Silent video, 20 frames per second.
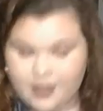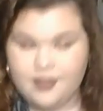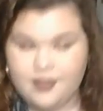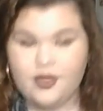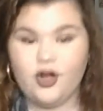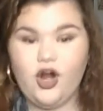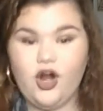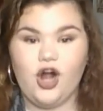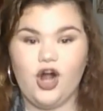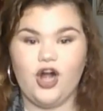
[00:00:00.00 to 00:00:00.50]

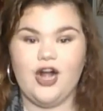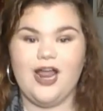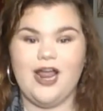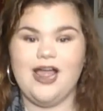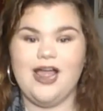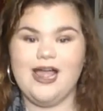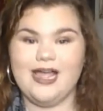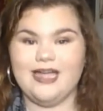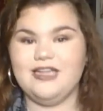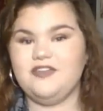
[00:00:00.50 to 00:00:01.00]
There are
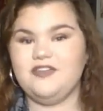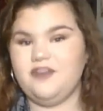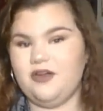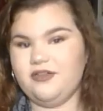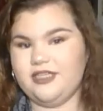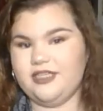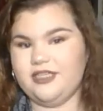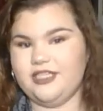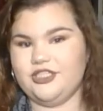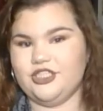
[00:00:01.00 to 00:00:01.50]
8
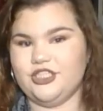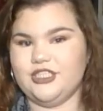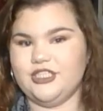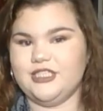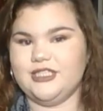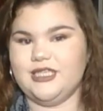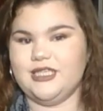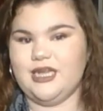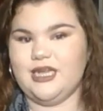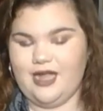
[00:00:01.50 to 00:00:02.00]

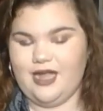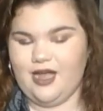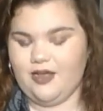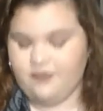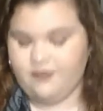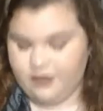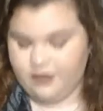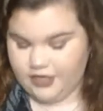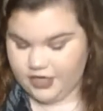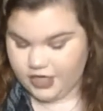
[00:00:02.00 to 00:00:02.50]
foundations that I
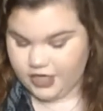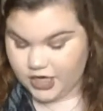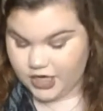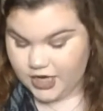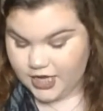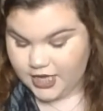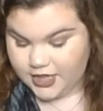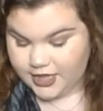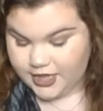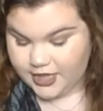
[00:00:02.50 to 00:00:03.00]
have here
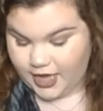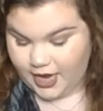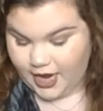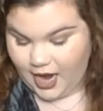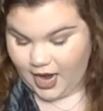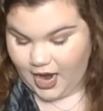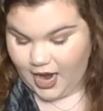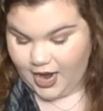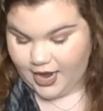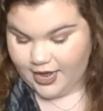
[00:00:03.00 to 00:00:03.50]
that
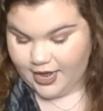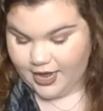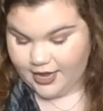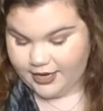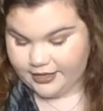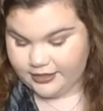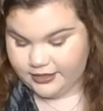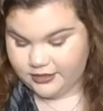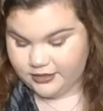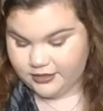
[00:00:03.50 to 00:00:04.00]

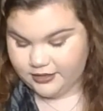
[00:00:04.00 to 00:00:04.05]
I